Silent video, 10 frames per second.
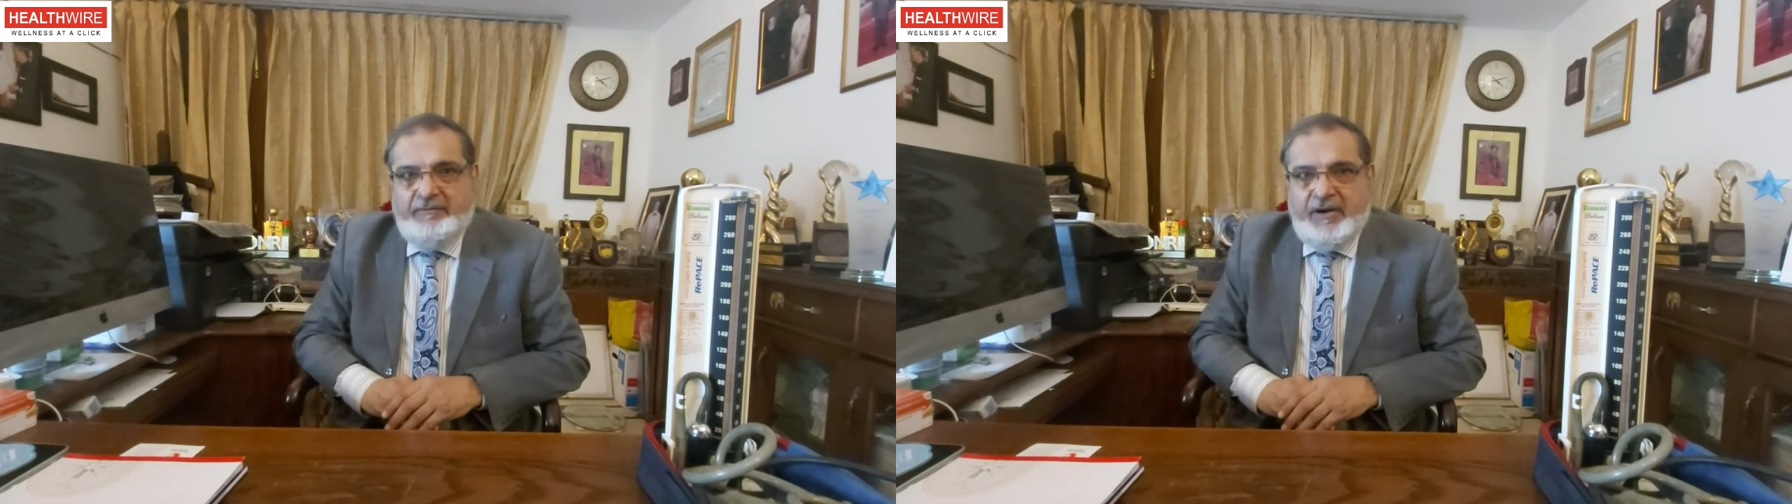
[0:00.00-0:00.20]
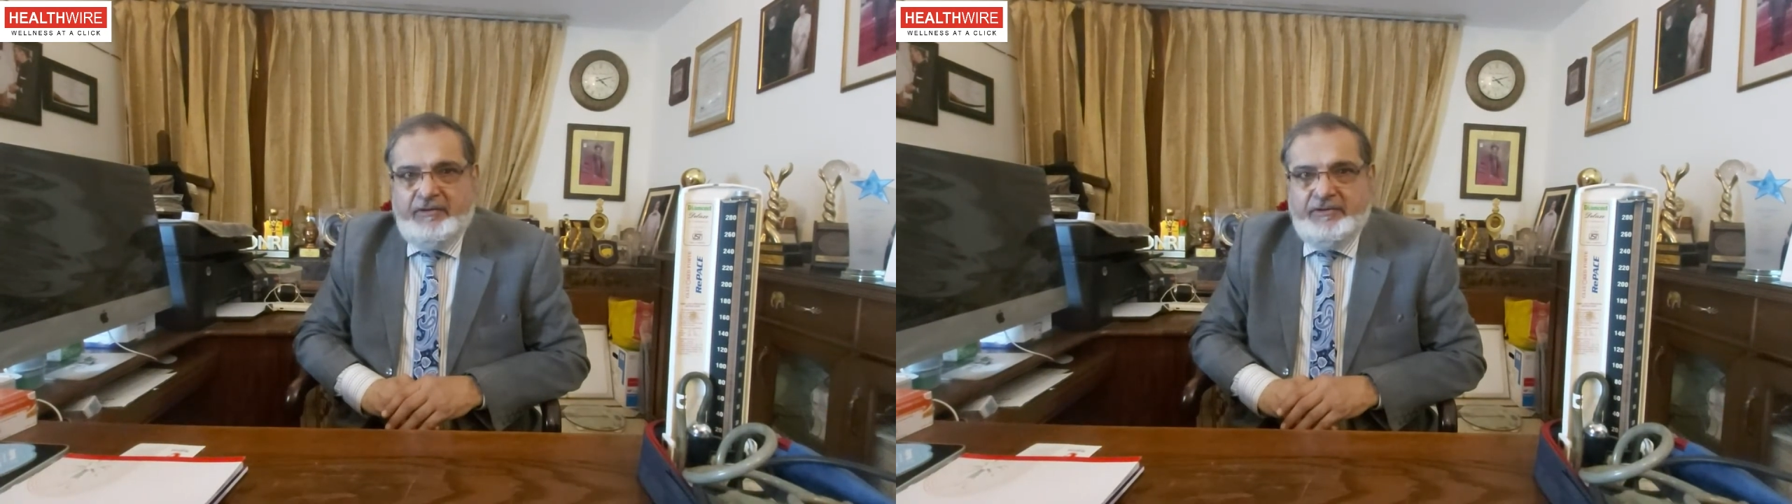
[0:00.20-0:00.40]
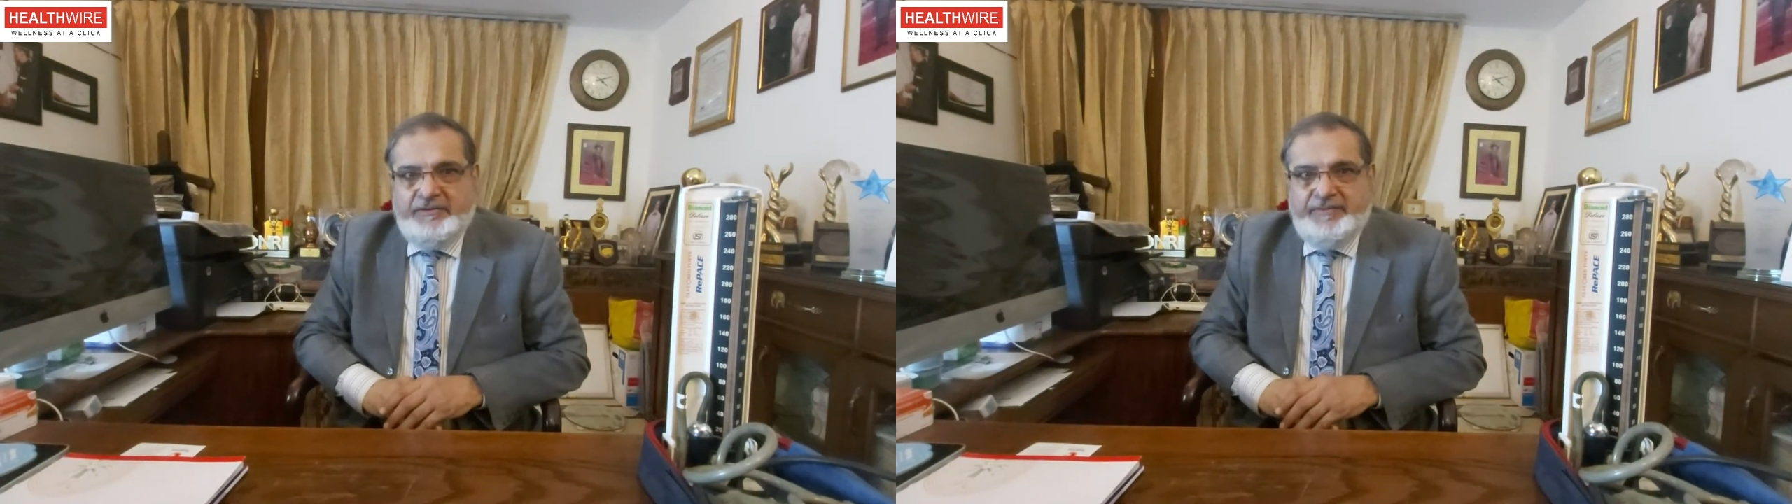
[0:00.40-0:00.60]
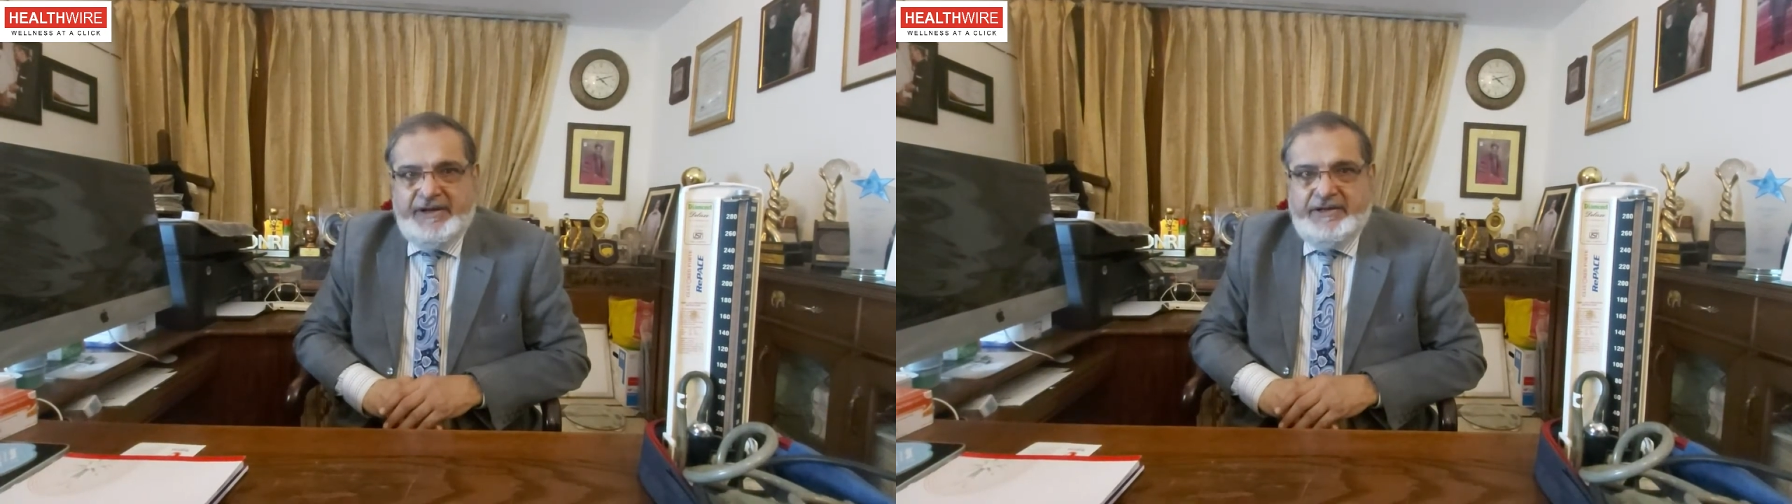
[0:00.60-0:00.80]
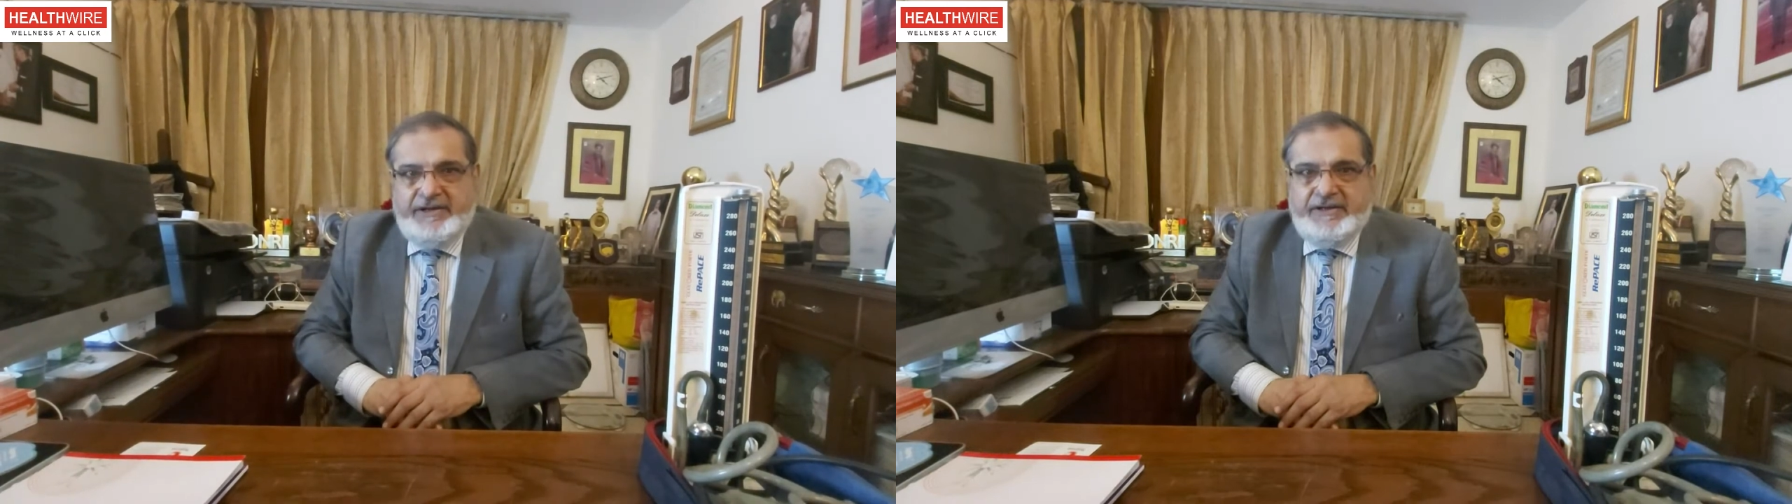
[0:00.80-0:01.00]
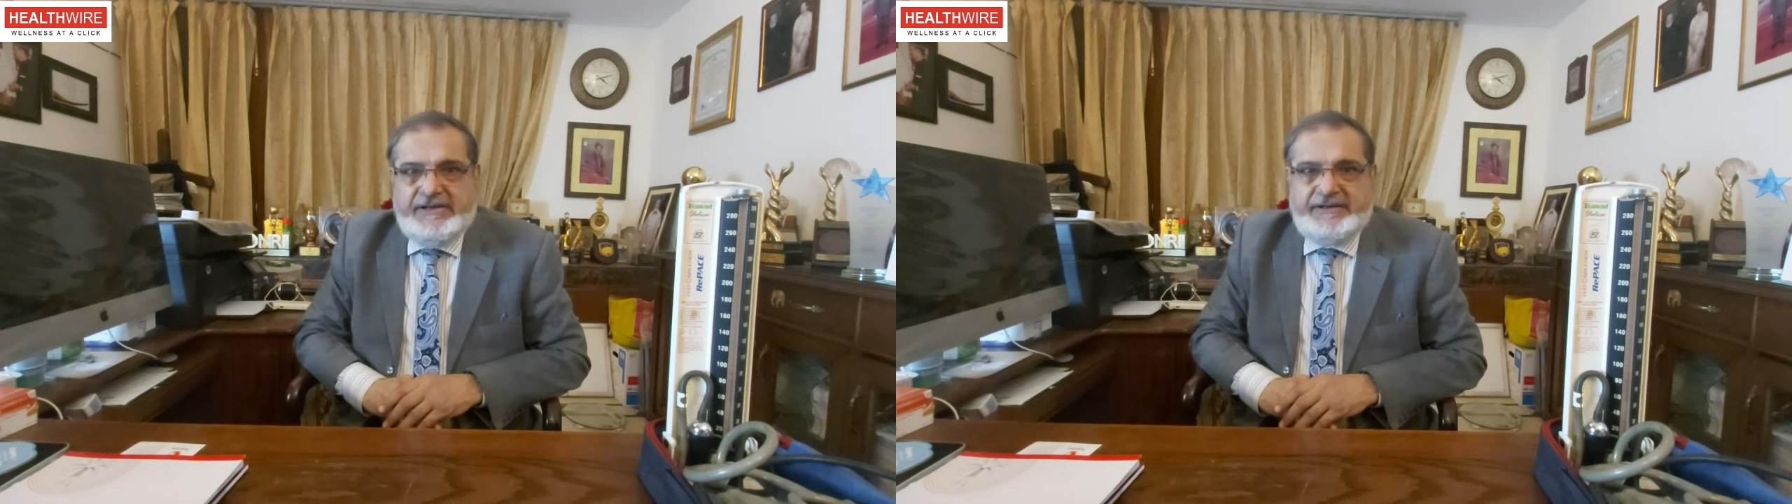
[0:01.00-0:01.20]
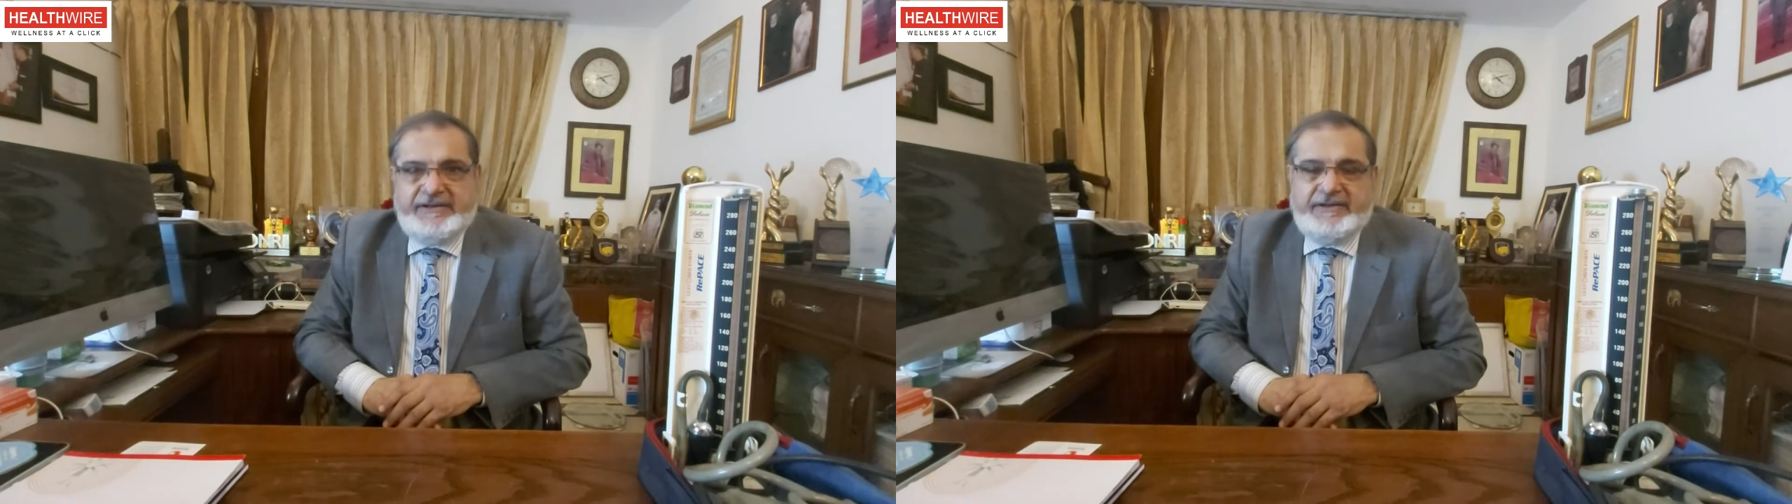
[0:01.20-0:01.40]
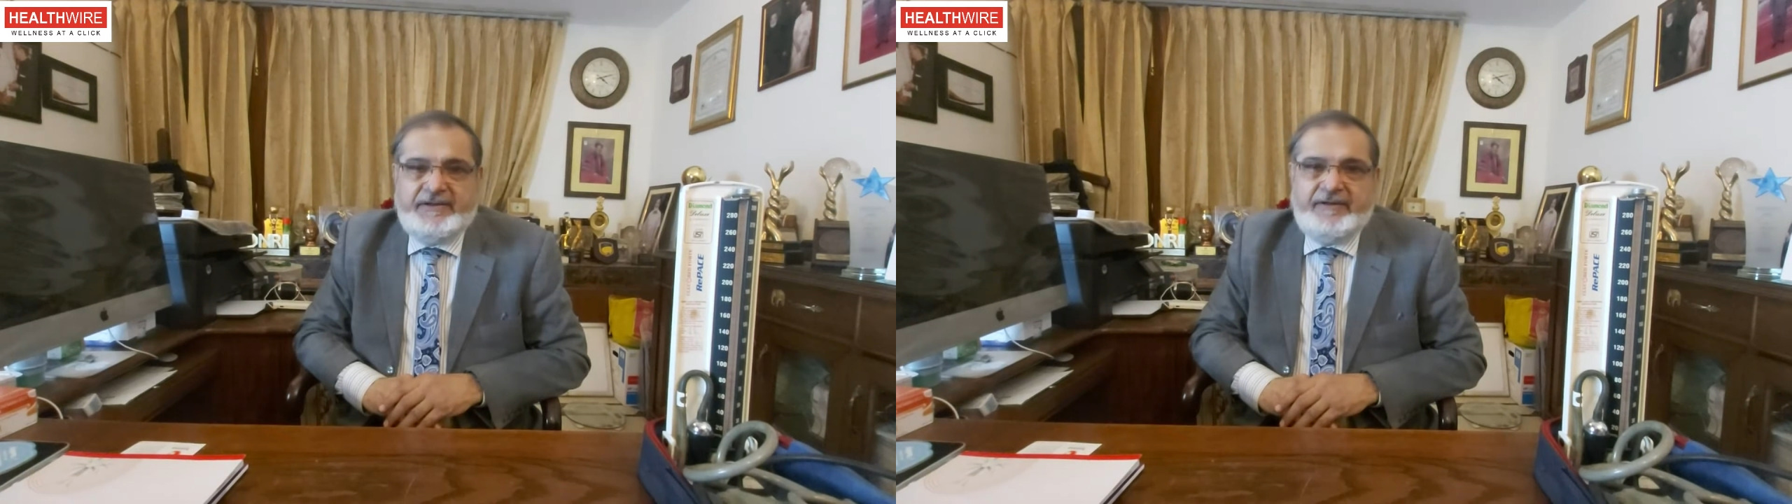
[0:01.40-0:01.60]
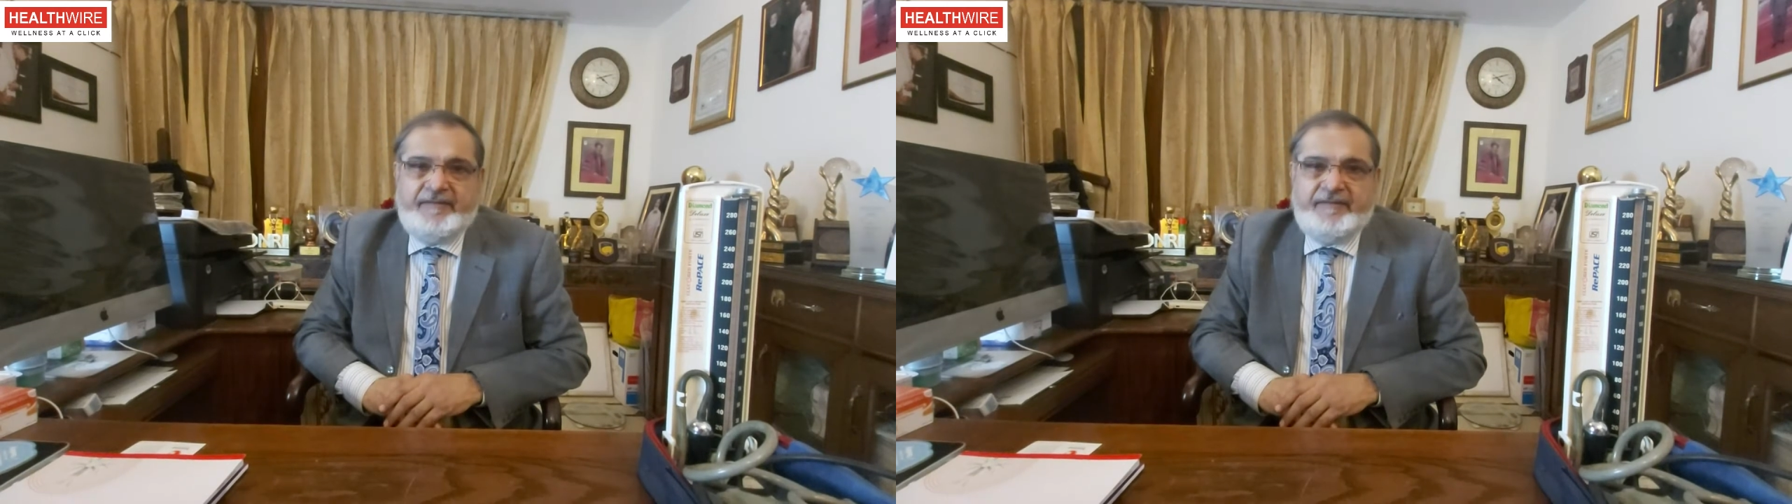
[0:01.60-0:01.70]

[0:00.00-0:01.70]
about patients.